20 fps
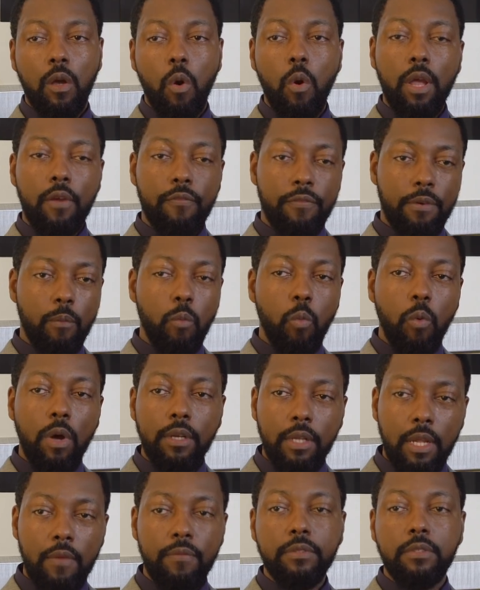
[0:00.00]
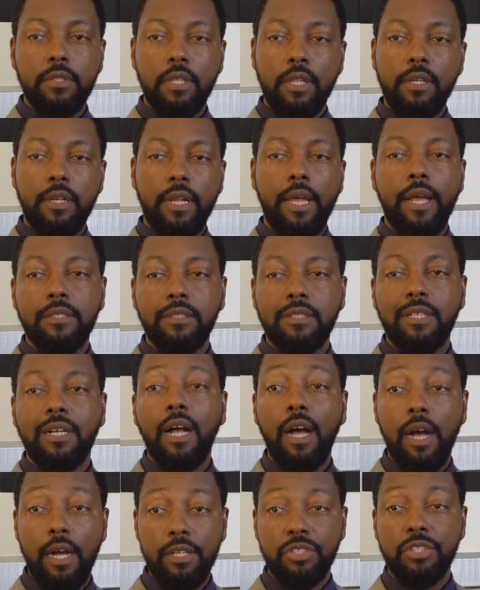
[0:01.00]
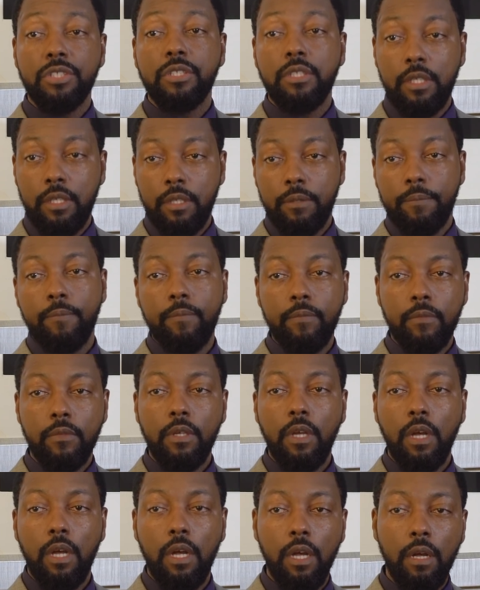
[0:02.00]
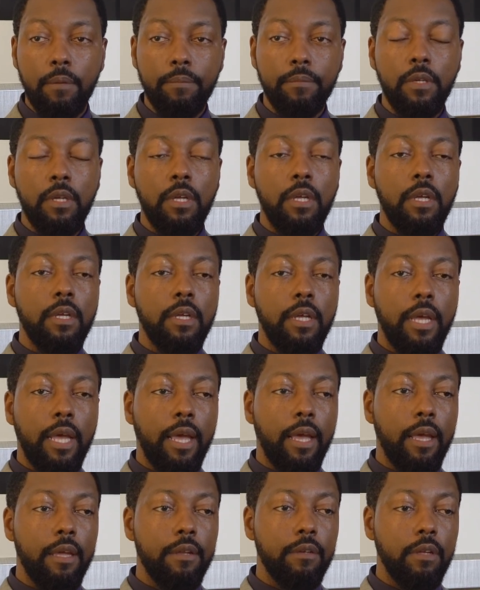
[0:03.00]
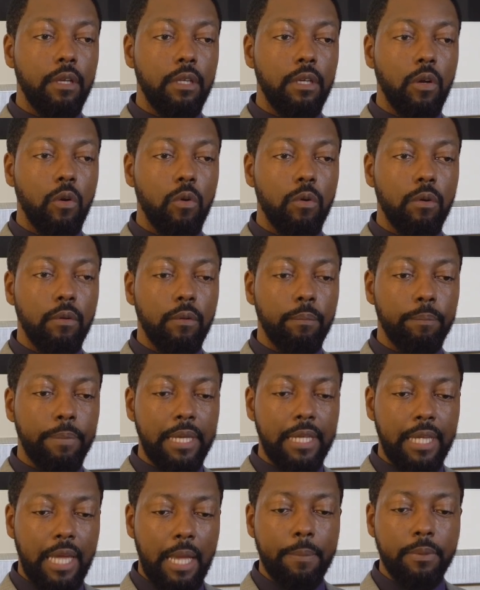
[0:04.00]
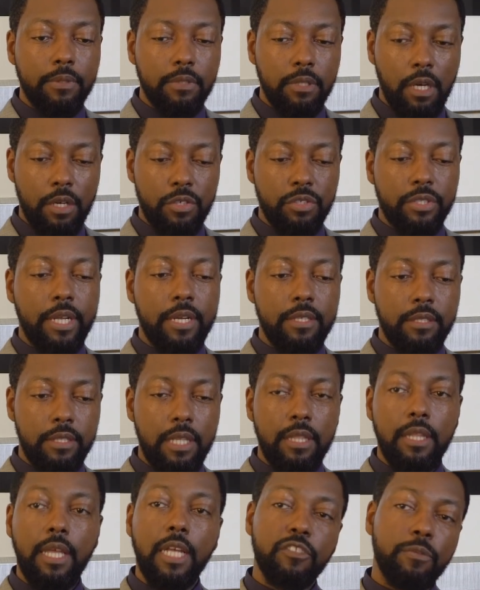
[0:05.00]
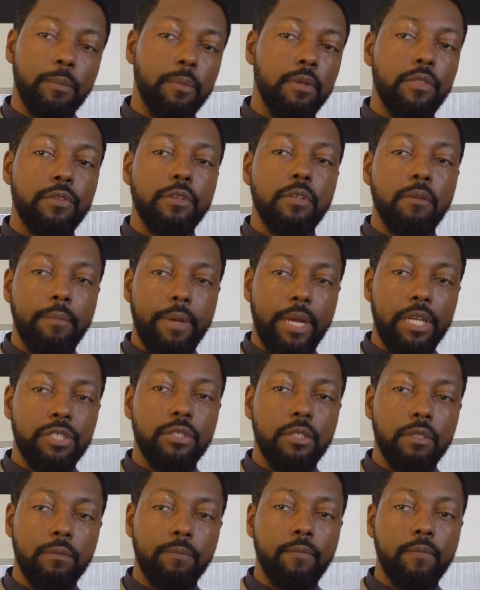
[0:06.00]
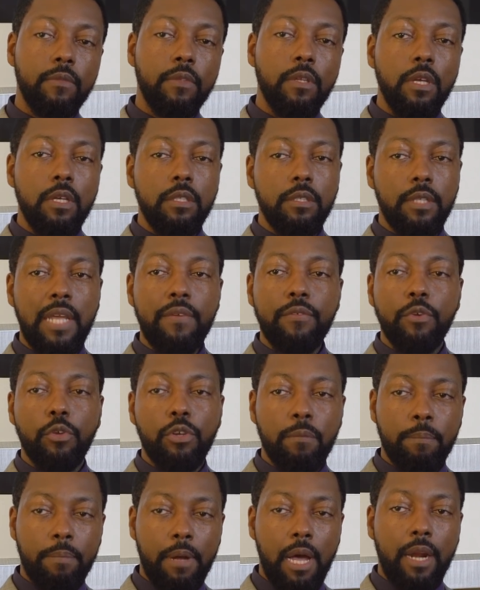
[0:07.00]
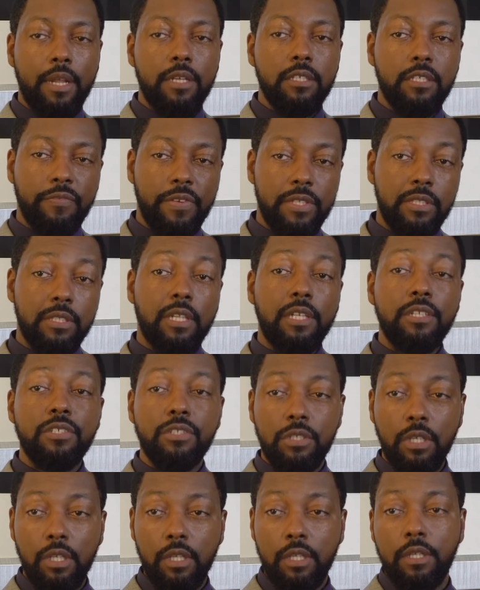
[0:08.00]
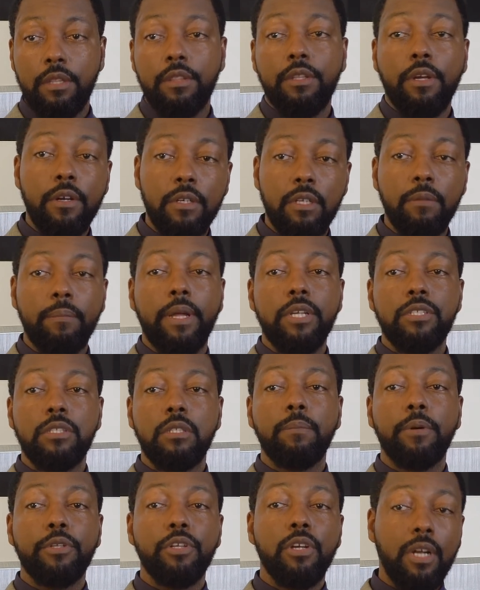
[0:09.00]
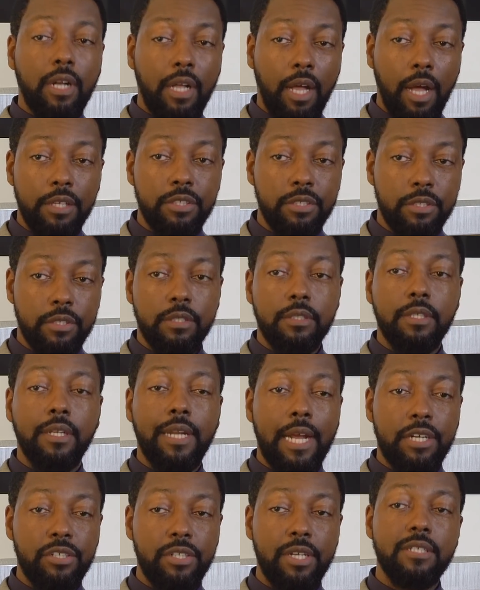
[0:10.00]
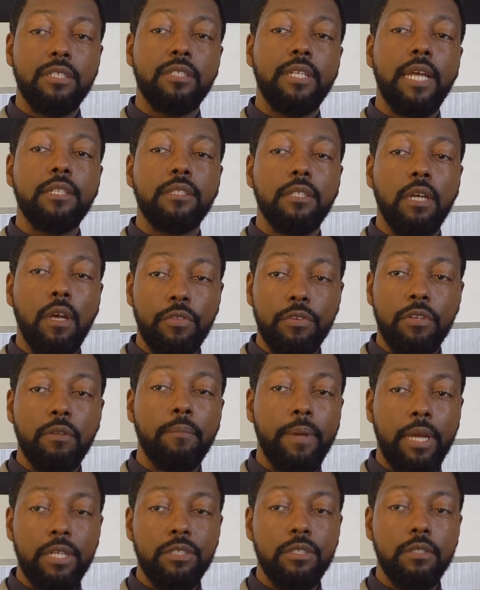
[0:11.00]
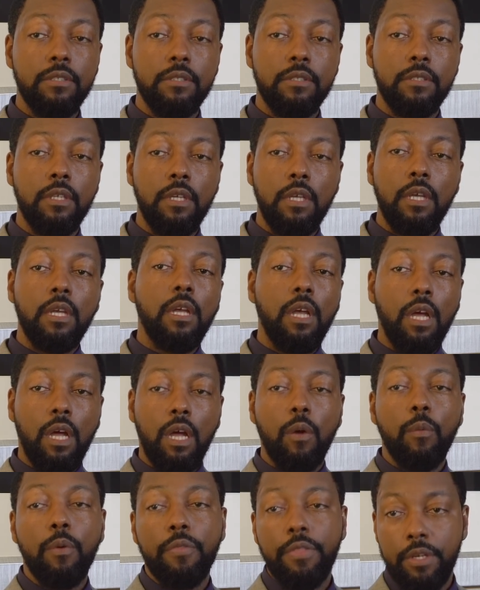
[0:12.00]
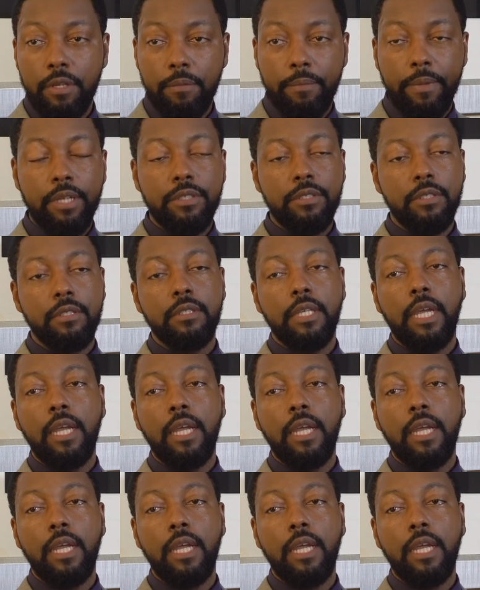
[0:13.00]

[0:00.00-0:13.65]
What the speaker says: Going from one level to the next consciously, and being able to understand and see things from another dimension. Even though your body is physically still in the third dimension, but your consciousness can actually ascend to other dimensions within dimensions.